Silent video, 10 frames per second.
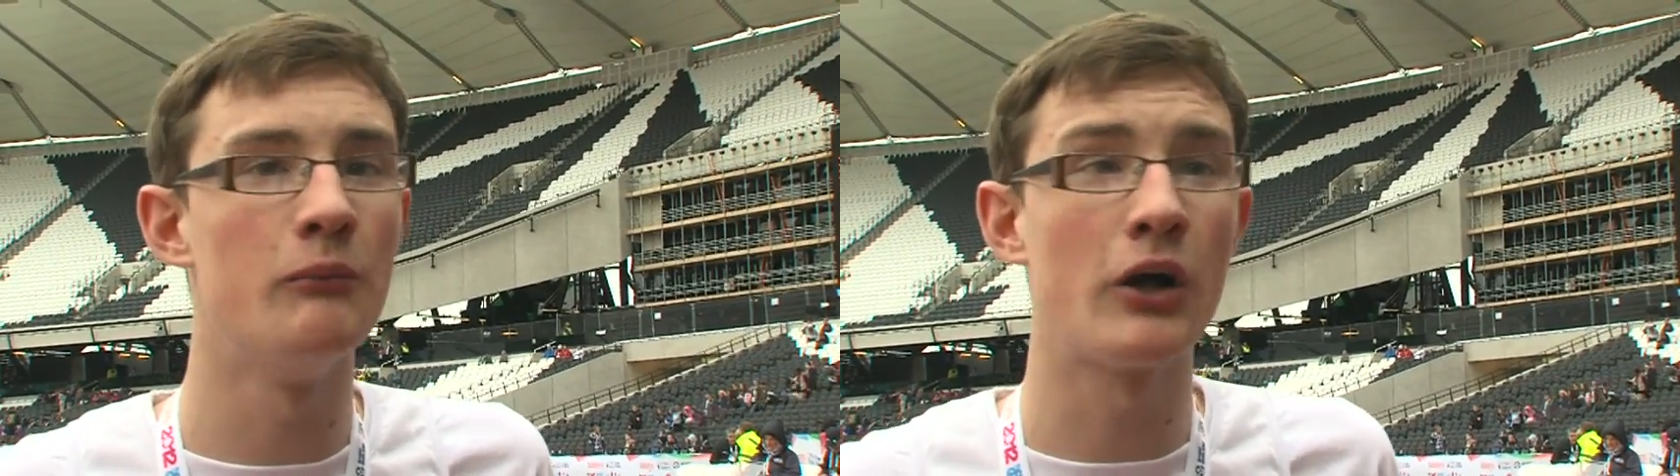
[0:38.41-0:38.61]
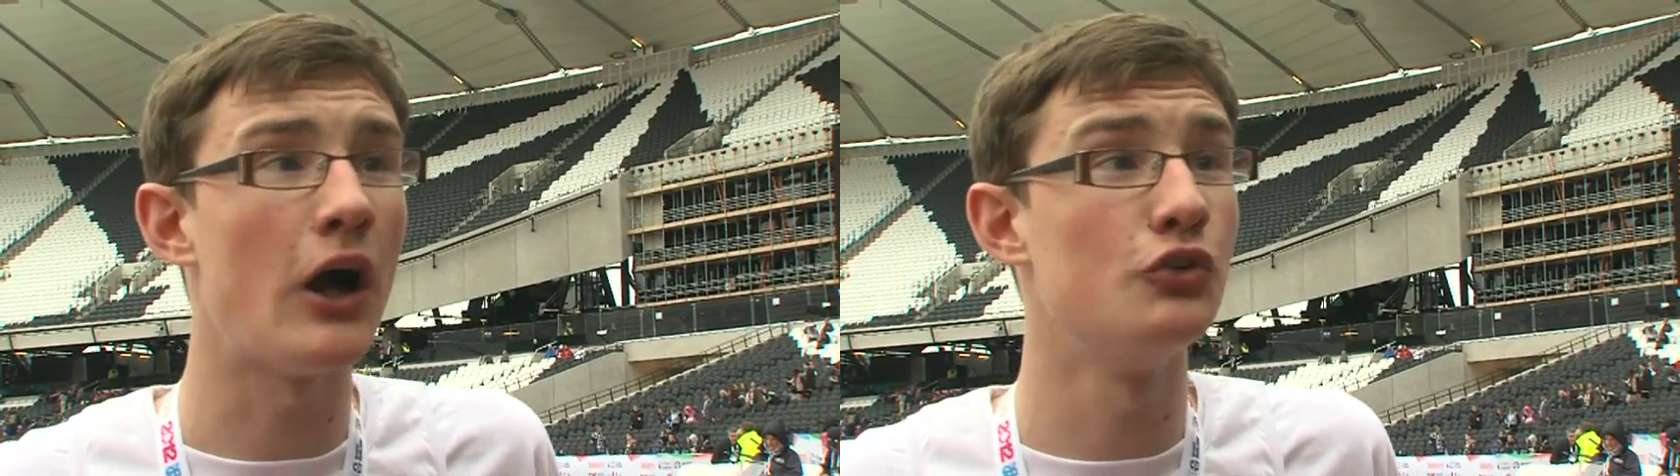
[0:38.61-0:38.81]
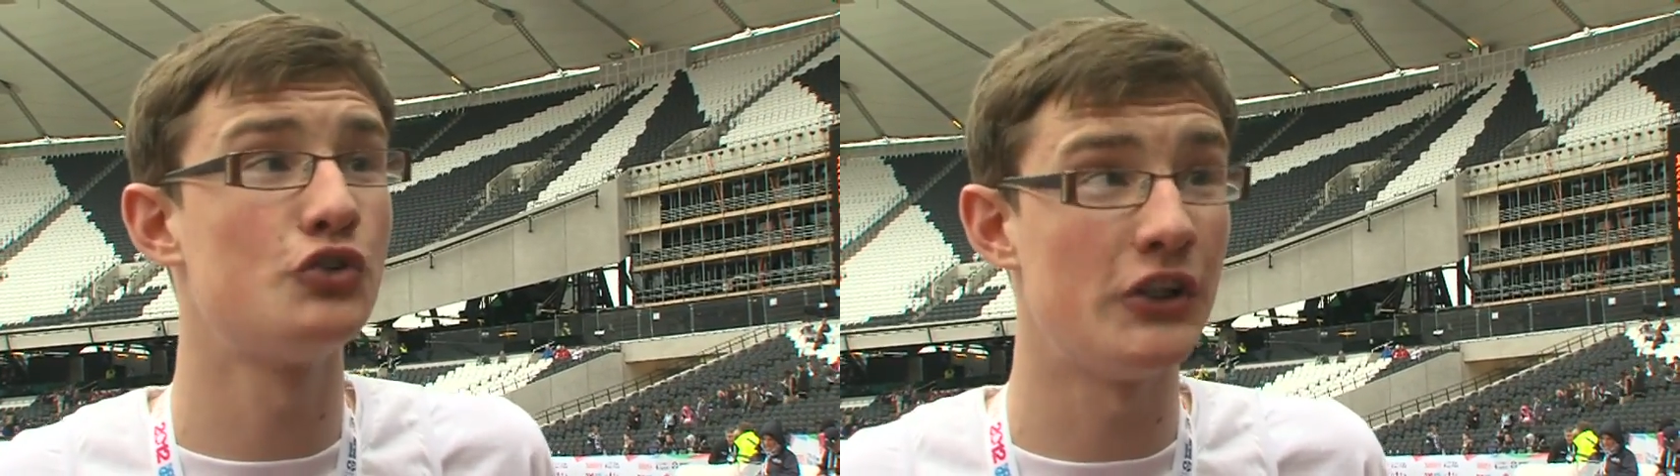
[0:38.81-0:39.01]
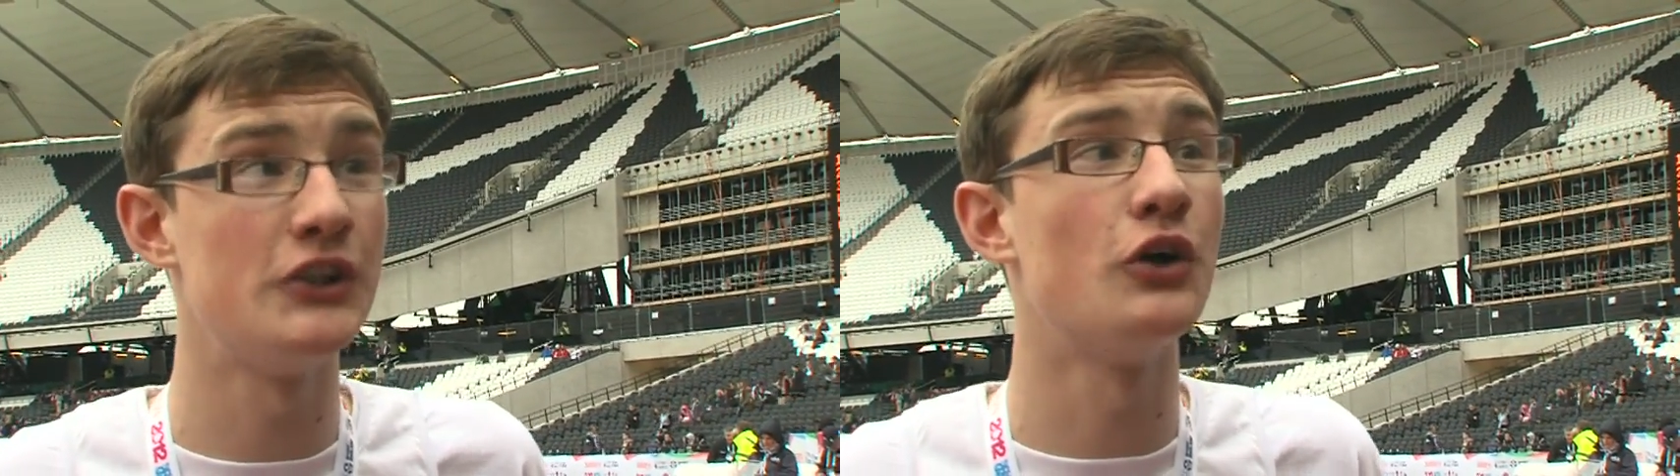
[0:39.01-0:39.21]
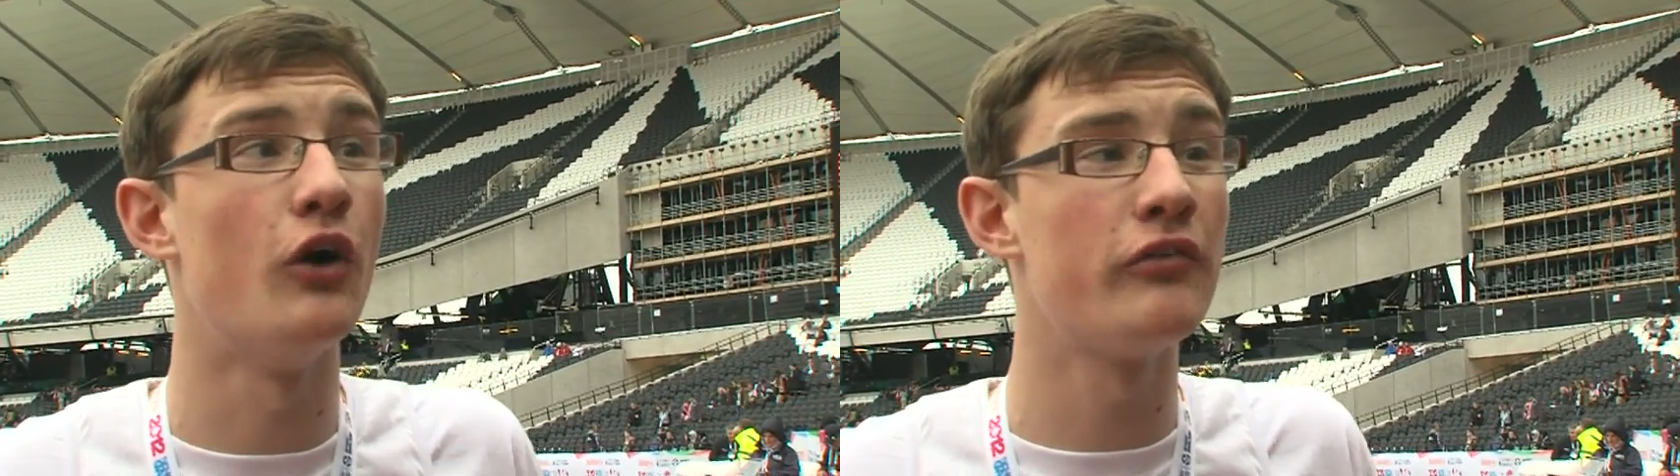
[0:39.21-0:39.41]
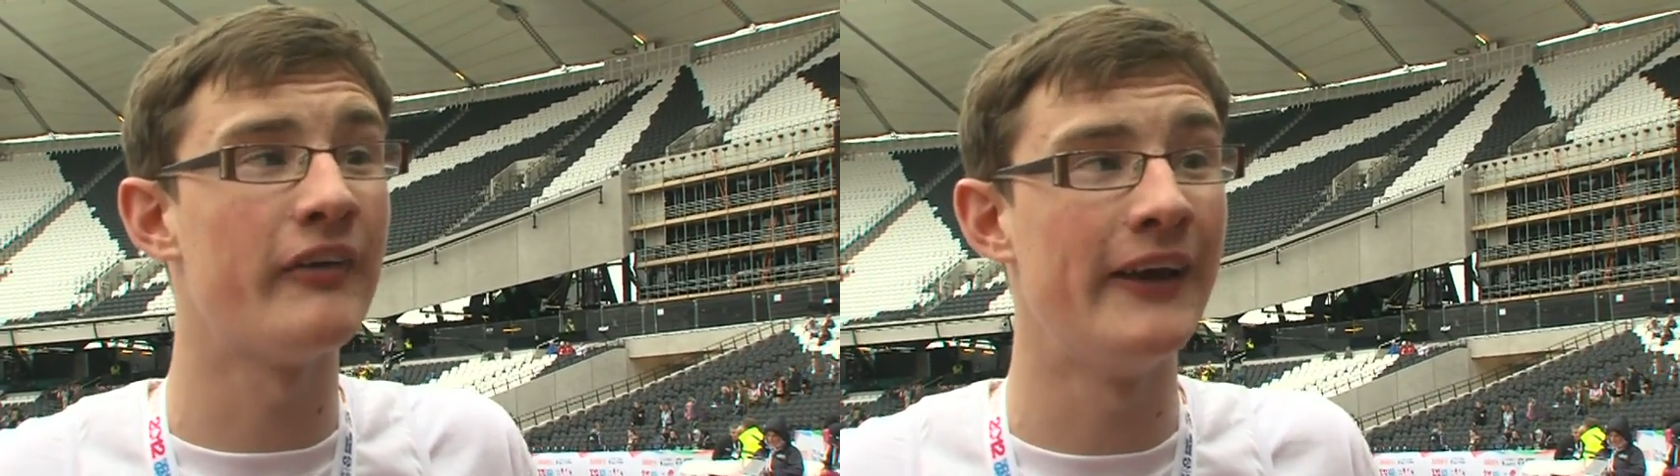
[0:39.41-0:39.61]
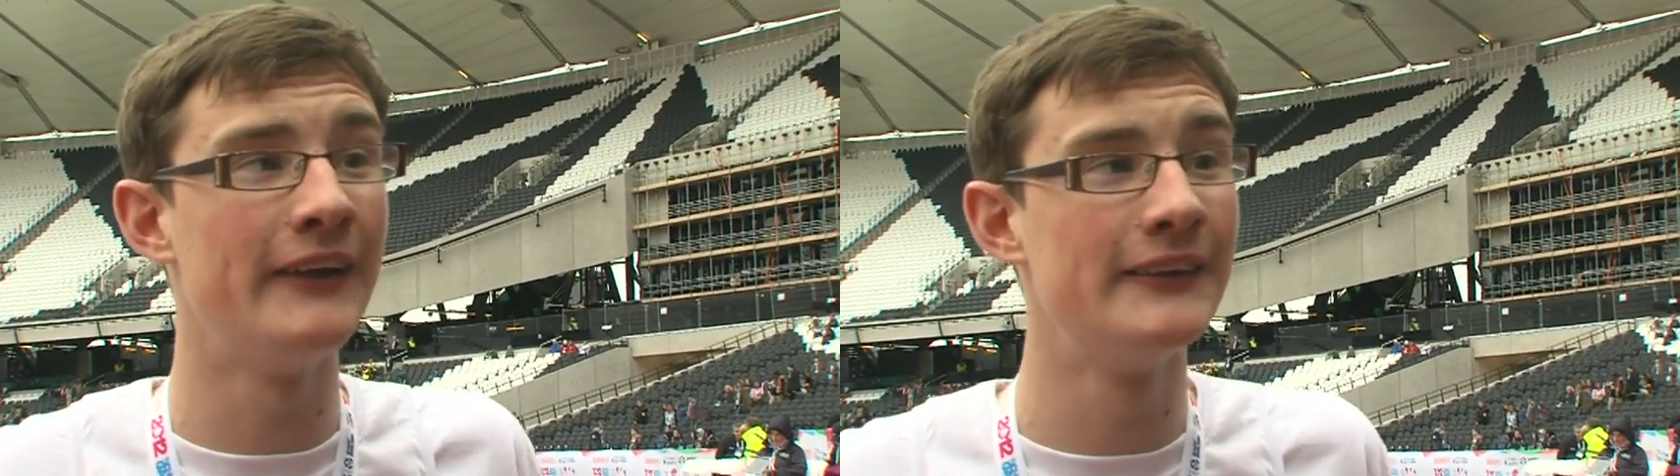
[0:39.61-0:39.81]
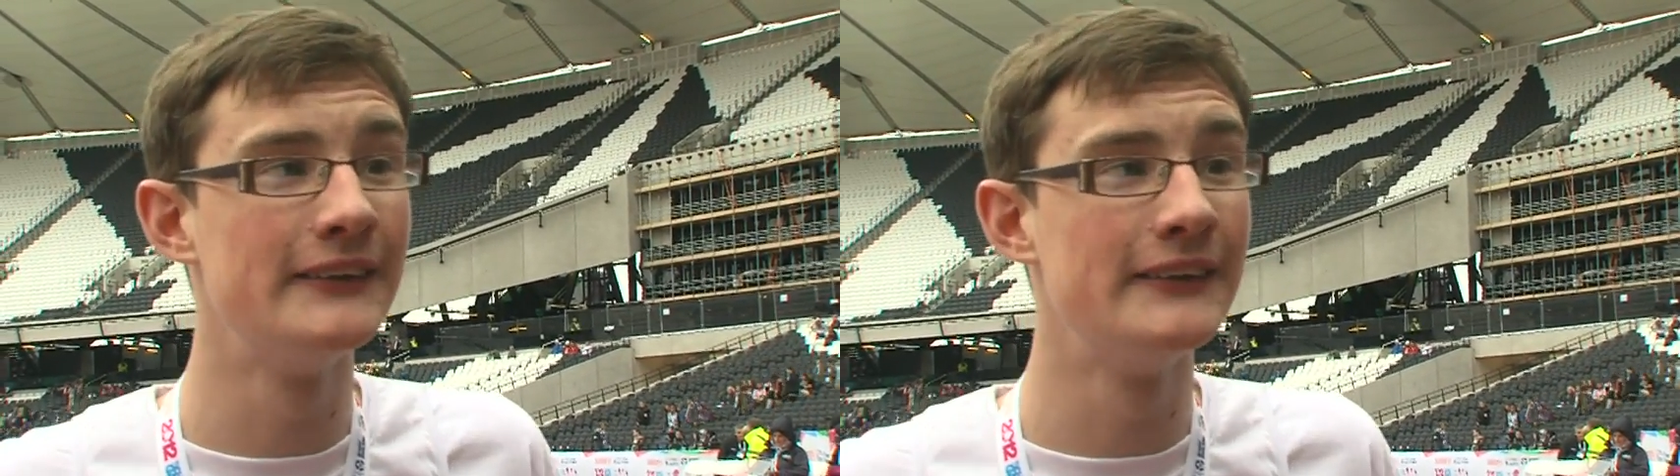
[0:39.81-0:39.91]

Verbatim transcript: my country sort of thing.